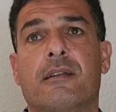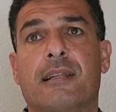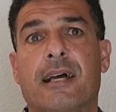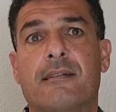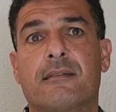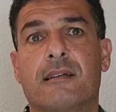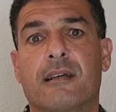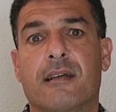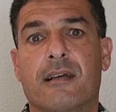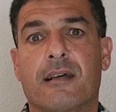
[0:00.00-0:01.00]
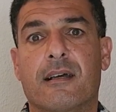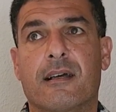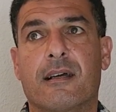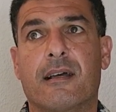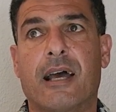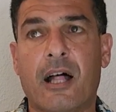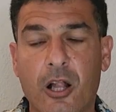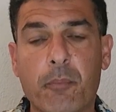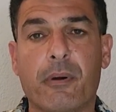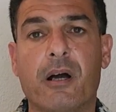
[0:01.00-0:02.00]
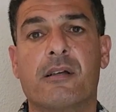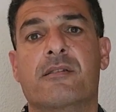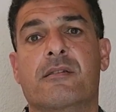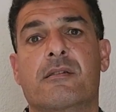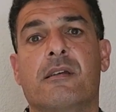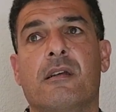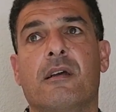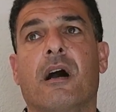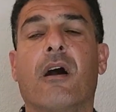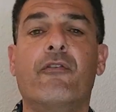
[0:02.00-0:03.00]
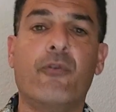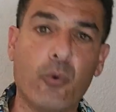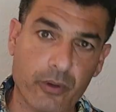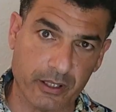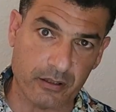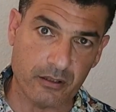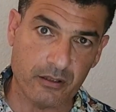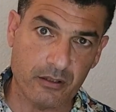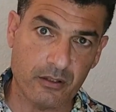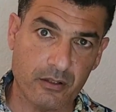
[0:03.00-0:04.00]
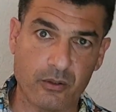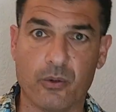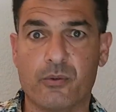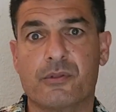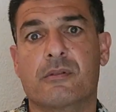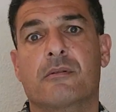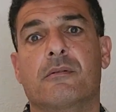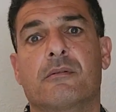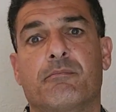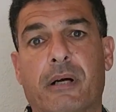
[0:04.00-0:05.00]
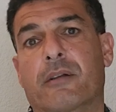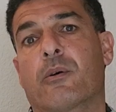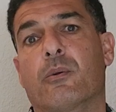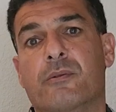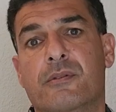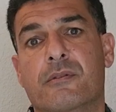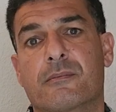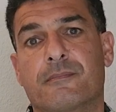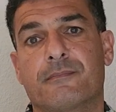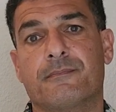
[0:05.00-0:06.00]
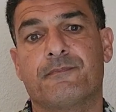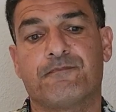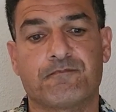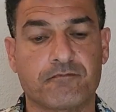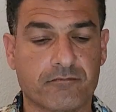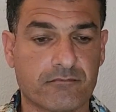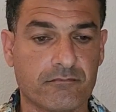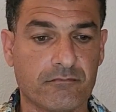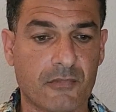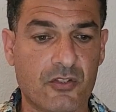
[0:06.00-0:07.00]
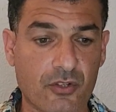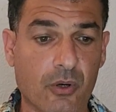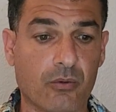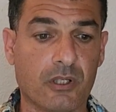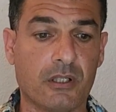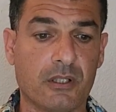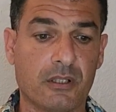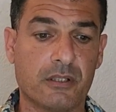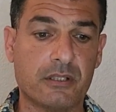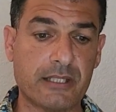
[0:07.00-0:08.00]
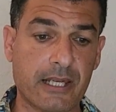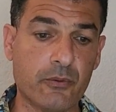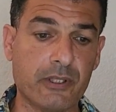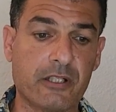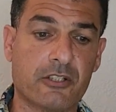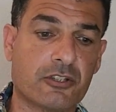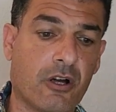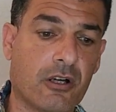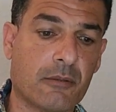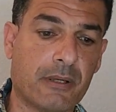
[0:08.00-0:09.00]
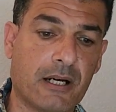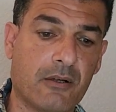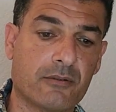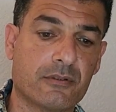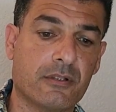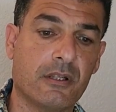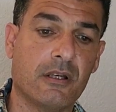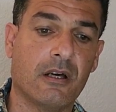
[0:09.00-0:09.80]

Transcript: that help us avoid those potholes. So today we're going to talk about